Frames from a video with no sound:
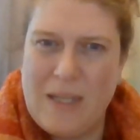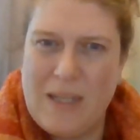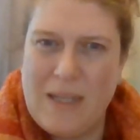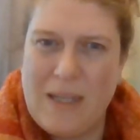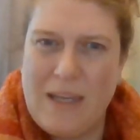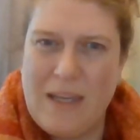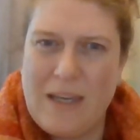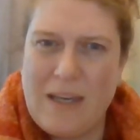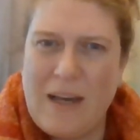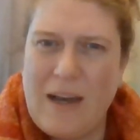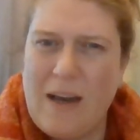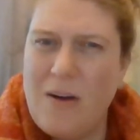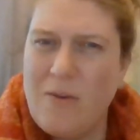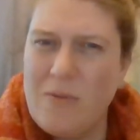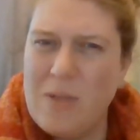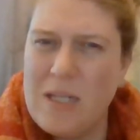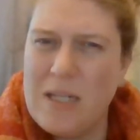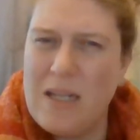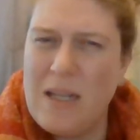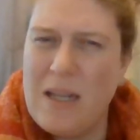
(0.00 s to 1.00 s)
He
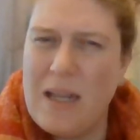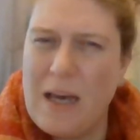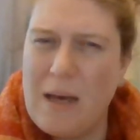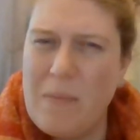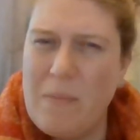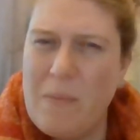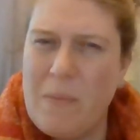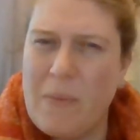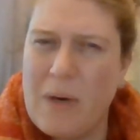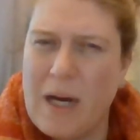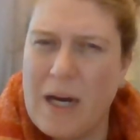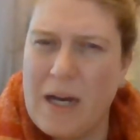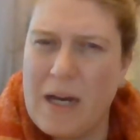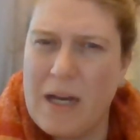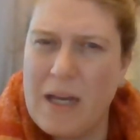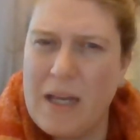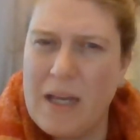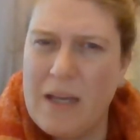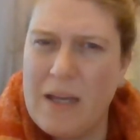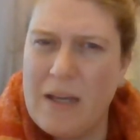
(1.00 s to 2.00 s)
counted them
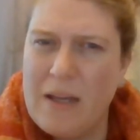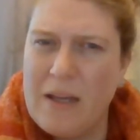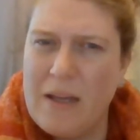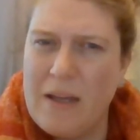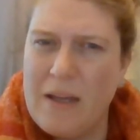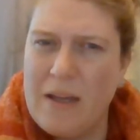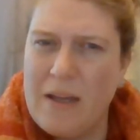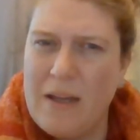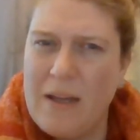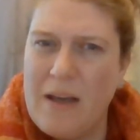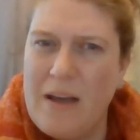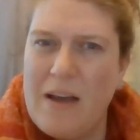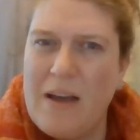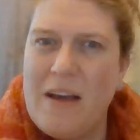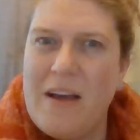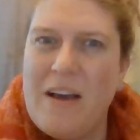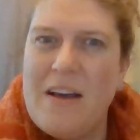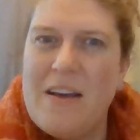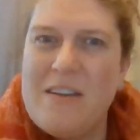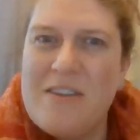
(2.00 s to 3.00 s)
by
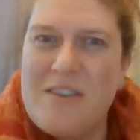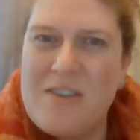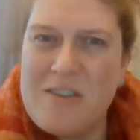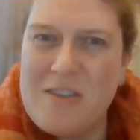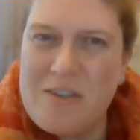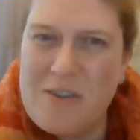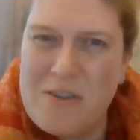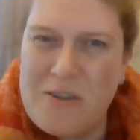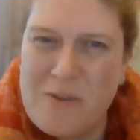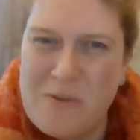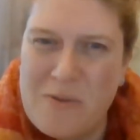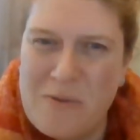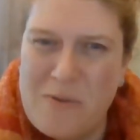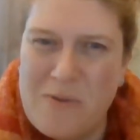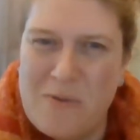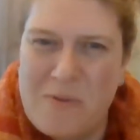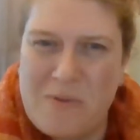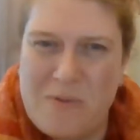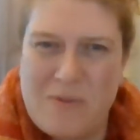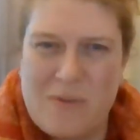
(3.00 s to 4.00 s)

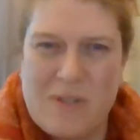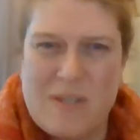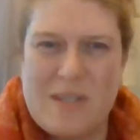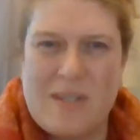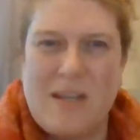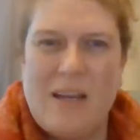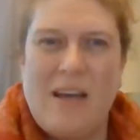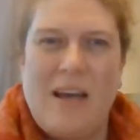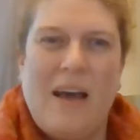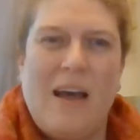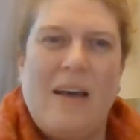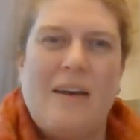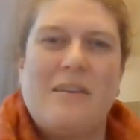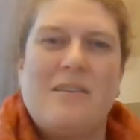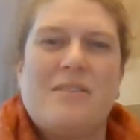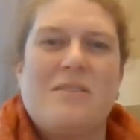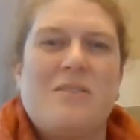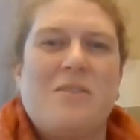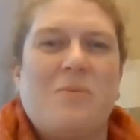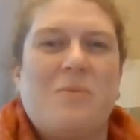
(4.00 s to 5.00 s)
twos.
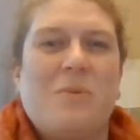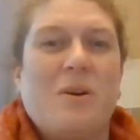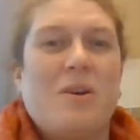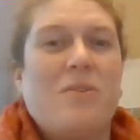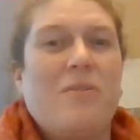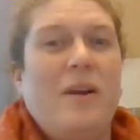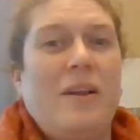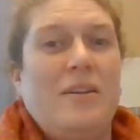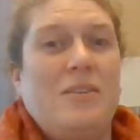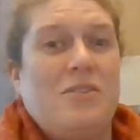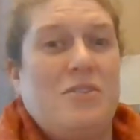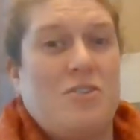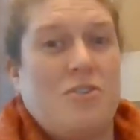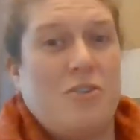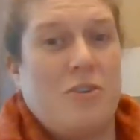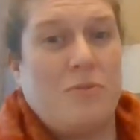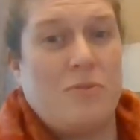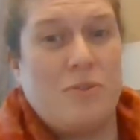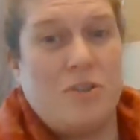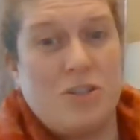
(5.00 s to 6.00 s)
So we're going to
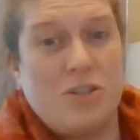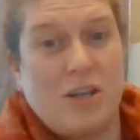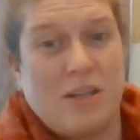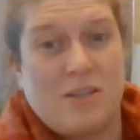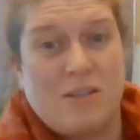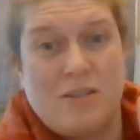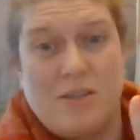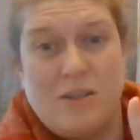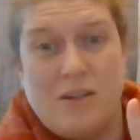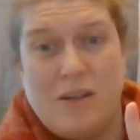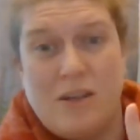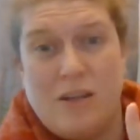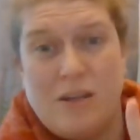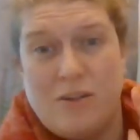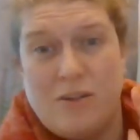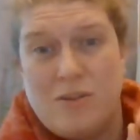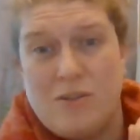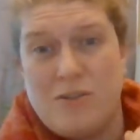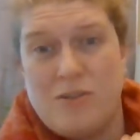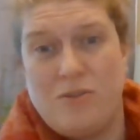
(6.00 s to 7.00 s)
show just
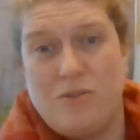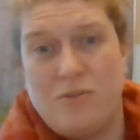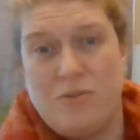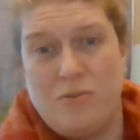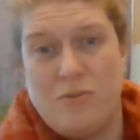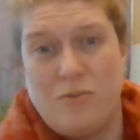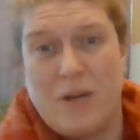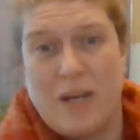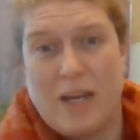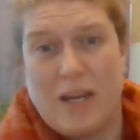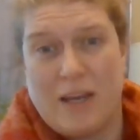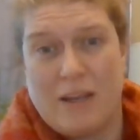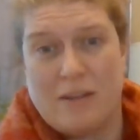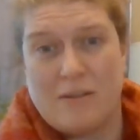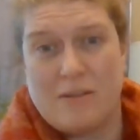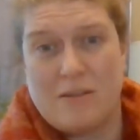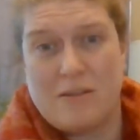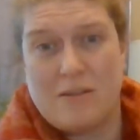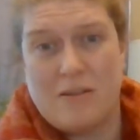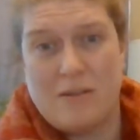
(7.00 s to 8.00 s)
2
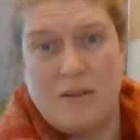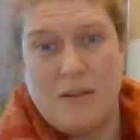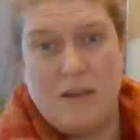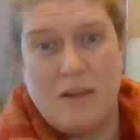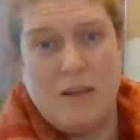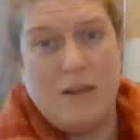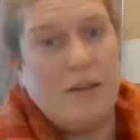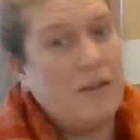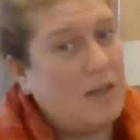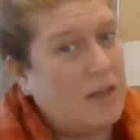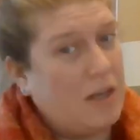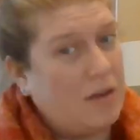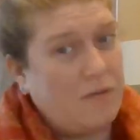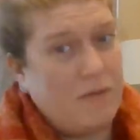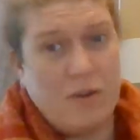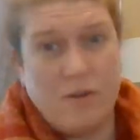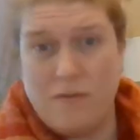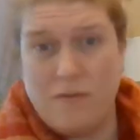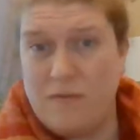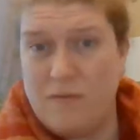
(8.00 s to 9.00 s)
ants. Now, if
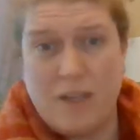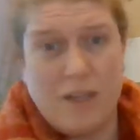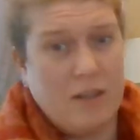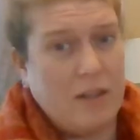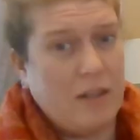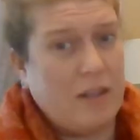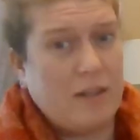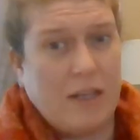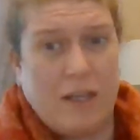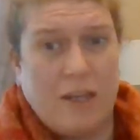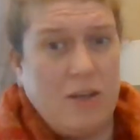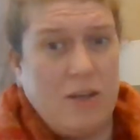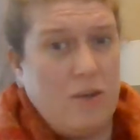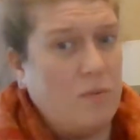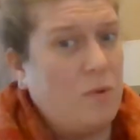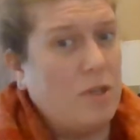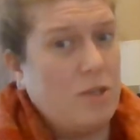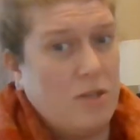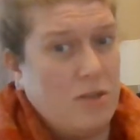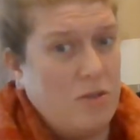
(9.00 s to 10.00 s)
you're feeling like you
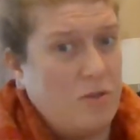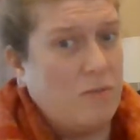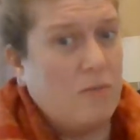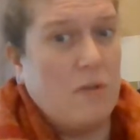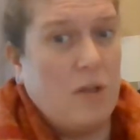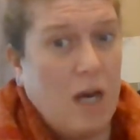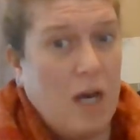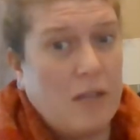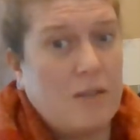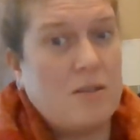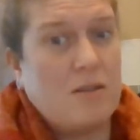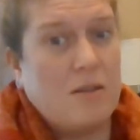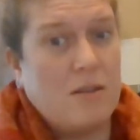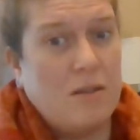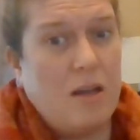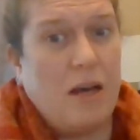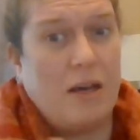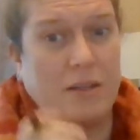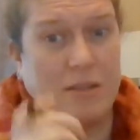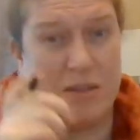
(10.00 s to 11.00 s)
want to do lots and
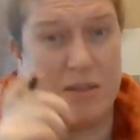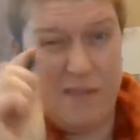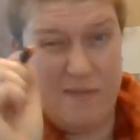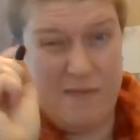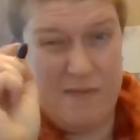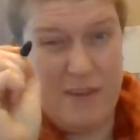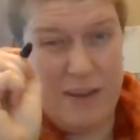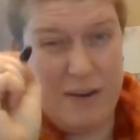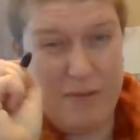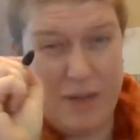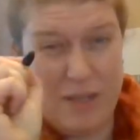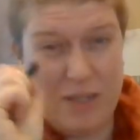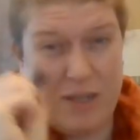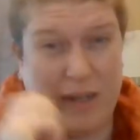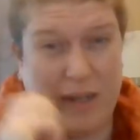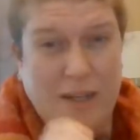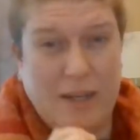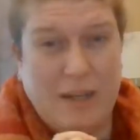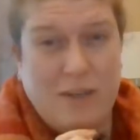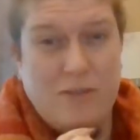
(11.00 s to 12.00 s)
lots of very
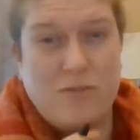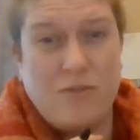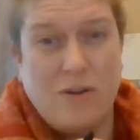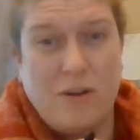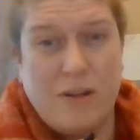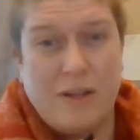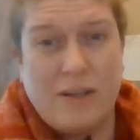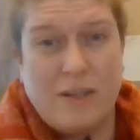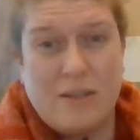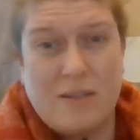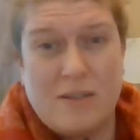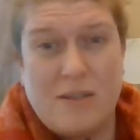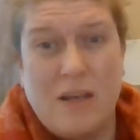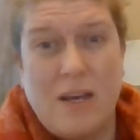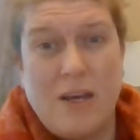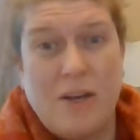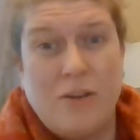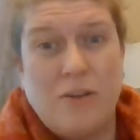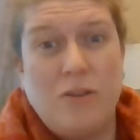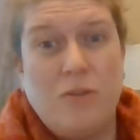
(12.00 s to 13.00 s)
tiny drawings,
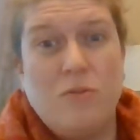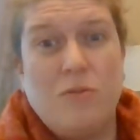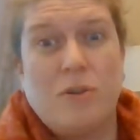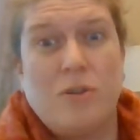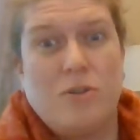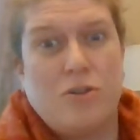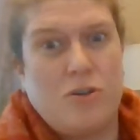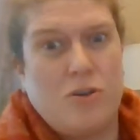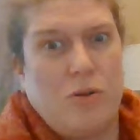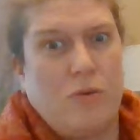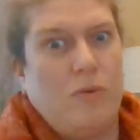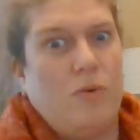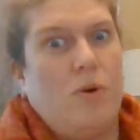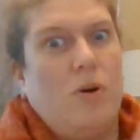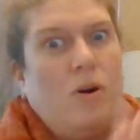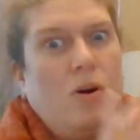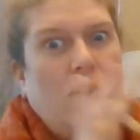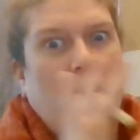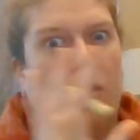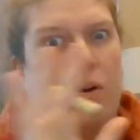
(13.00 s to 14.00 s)
you can show
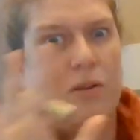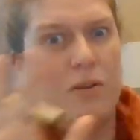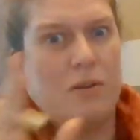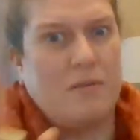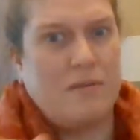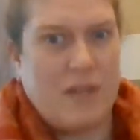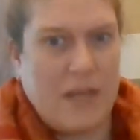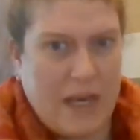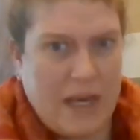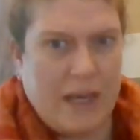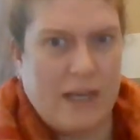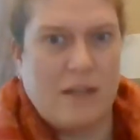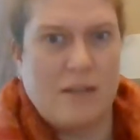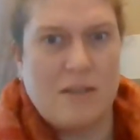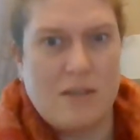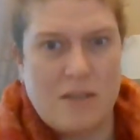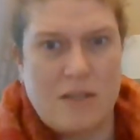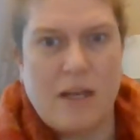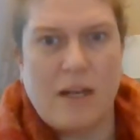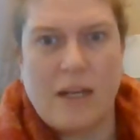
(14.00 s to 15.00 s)
all of the
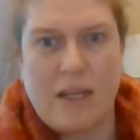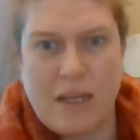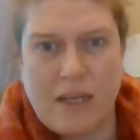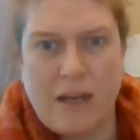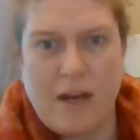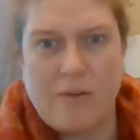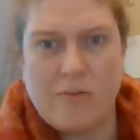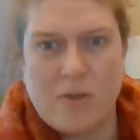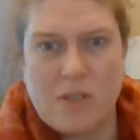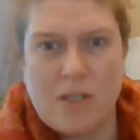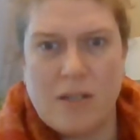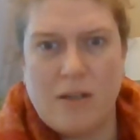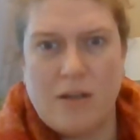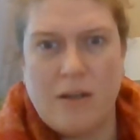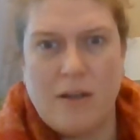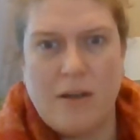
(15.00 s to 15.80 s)
ants that he counted.